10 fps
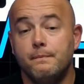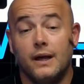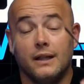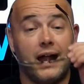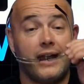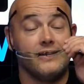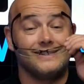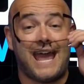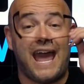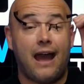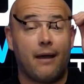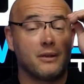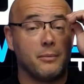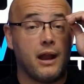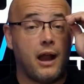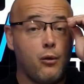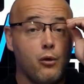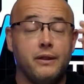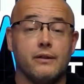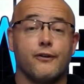lot of the tabs, I will
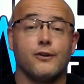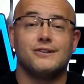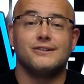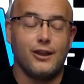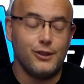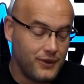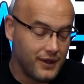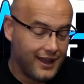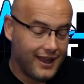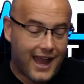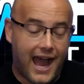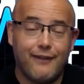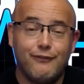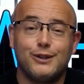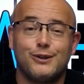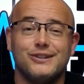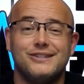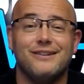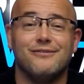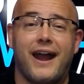be the first to tell you that I've literally
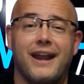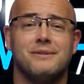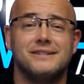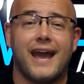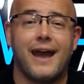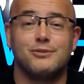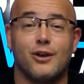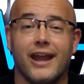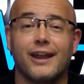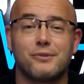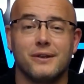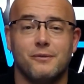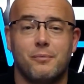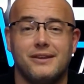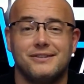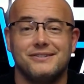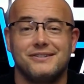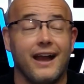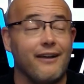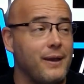seen vitamin tabs on x-rays of patients.
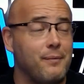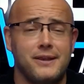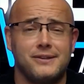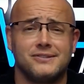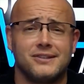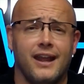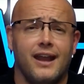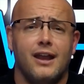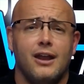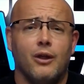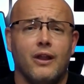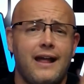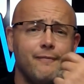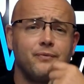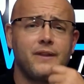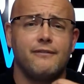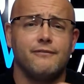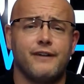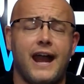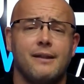And I've had patients say, well, that
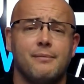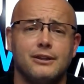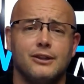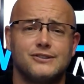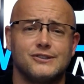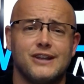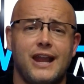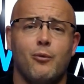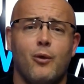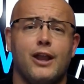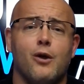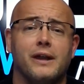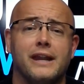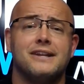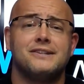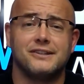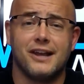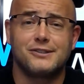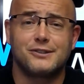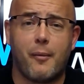vitamin looks the same way going in as it
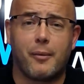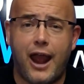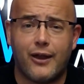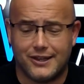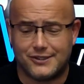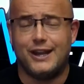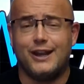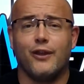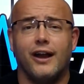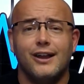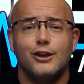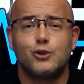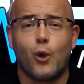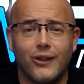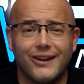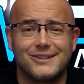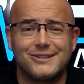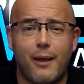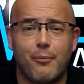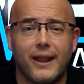does coming out. I see it in the toilet. It's
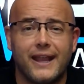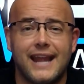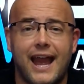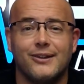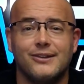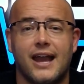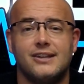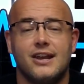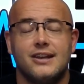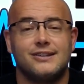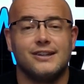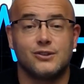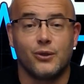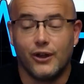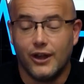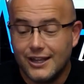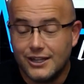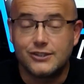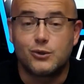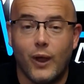not breaking down and digesting. So they're
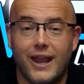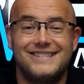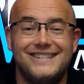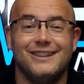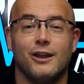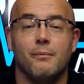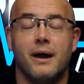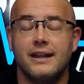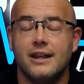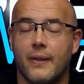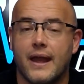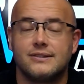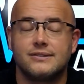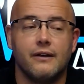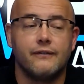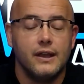just wasting their money on that stuff.